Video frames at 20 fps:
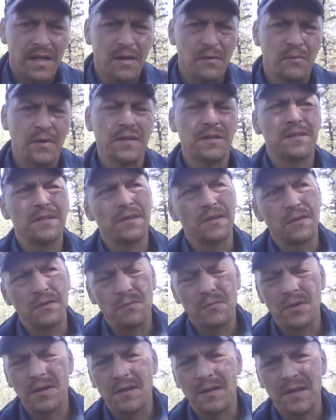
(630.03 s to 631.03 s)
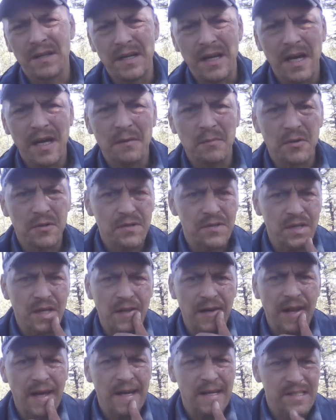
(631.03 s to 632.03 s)
He went to one of the neighbors
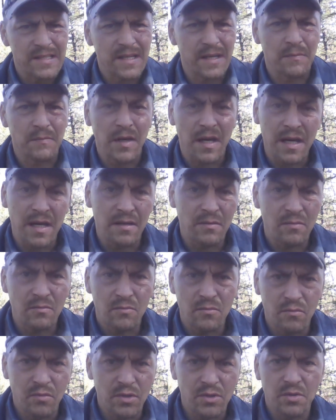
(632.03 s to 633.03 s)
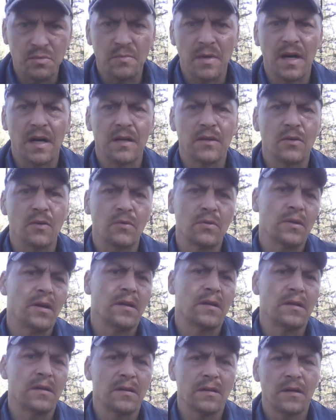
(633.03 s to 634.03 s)
and asked them, "Hey, would you mind going
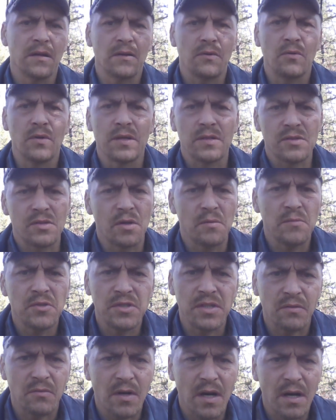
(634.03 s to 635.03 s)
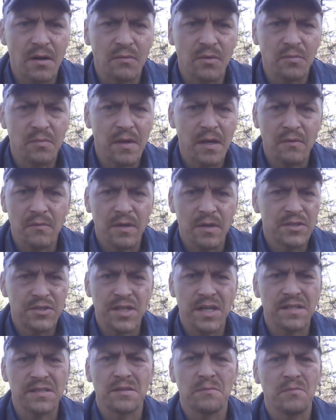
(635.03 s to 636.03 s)
on a, a quick snow machine ride with me? I want to
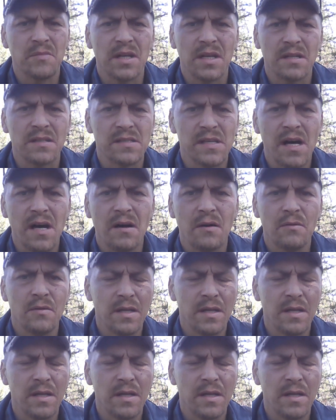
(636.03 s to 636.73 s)
check some things out."